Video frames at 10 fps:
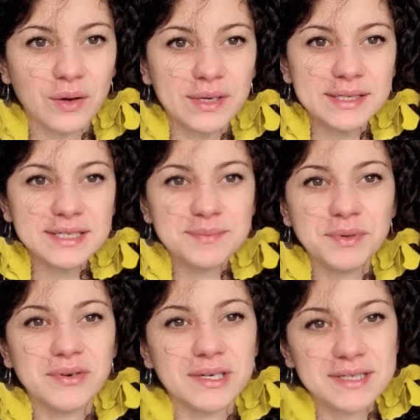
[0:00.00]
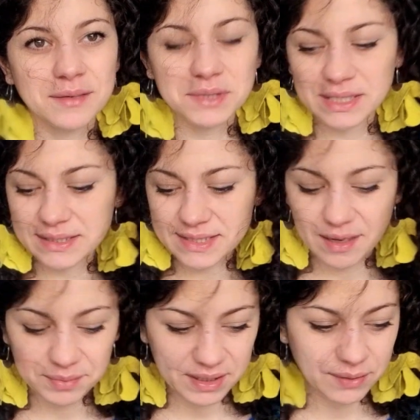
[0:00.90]
in this period something is
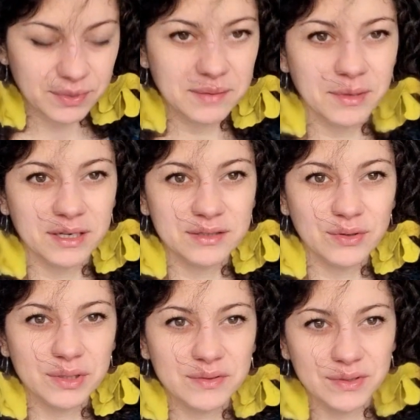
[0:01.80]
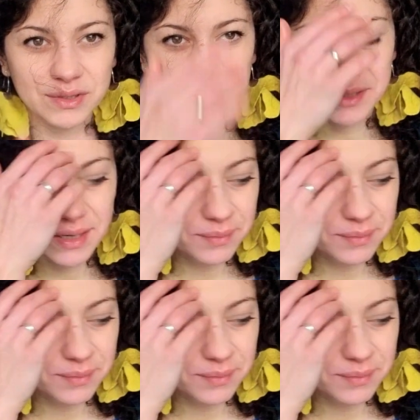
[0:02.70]
happening with my daughter.